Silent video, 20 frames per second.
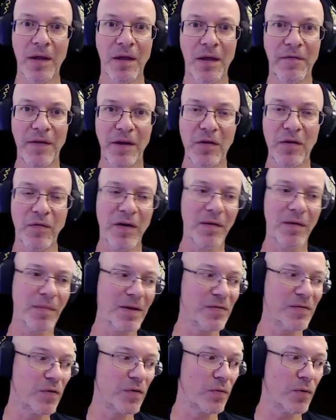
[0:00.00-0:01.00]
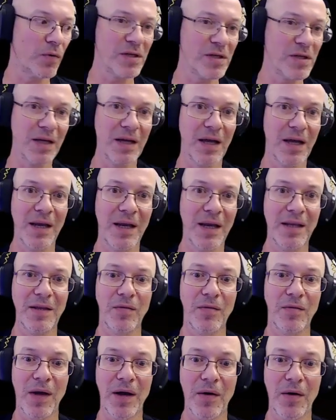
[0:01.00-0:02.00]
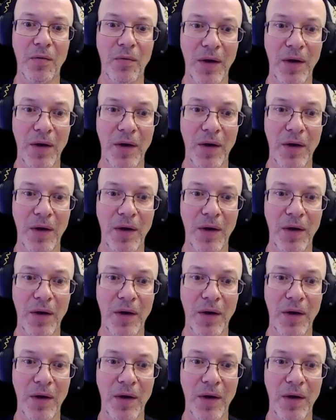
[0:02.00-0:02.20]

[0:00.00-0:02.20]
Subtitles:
Thank you very much for watching, and we are